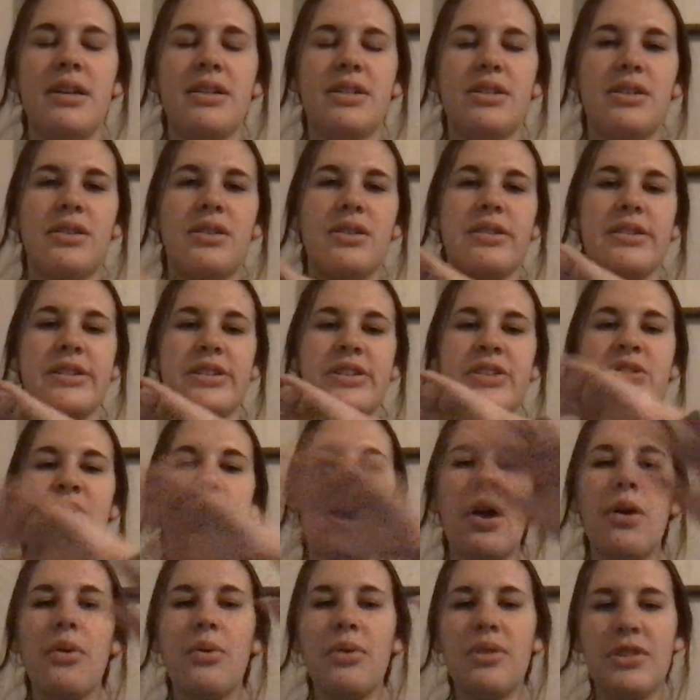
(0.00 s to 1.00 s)
So you're going to
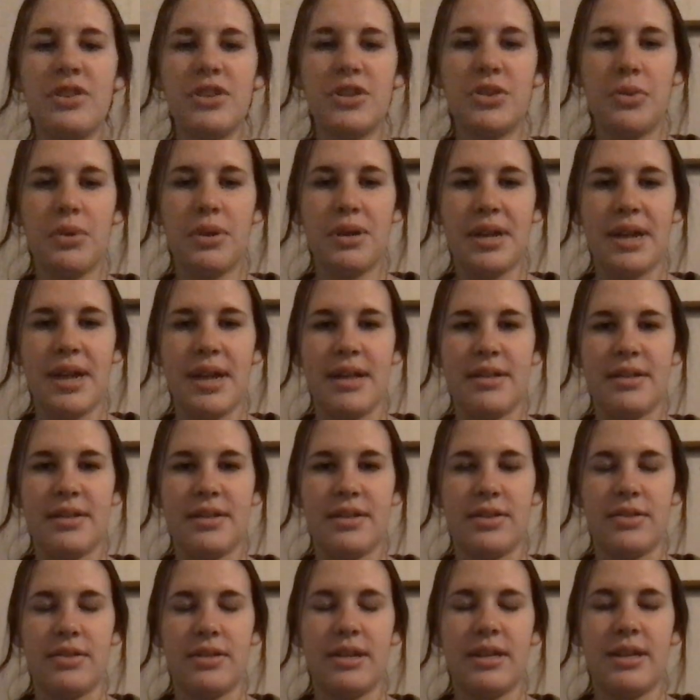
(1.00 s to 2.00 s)
start with the 28th
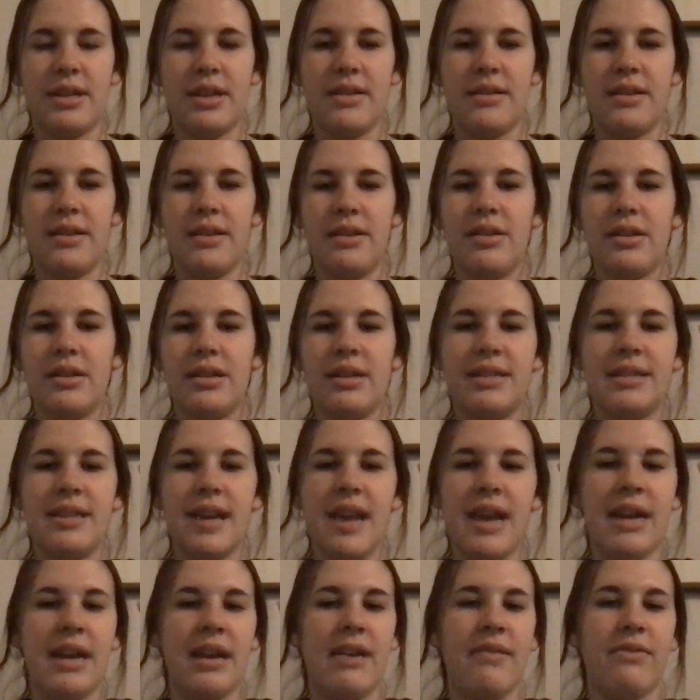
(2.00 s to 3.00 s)
student, and then you're going to
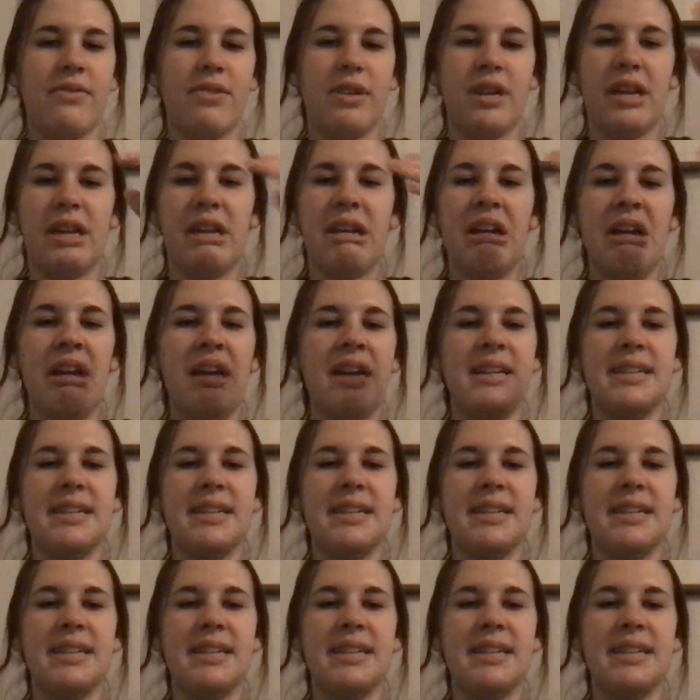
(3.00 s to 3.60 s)
take every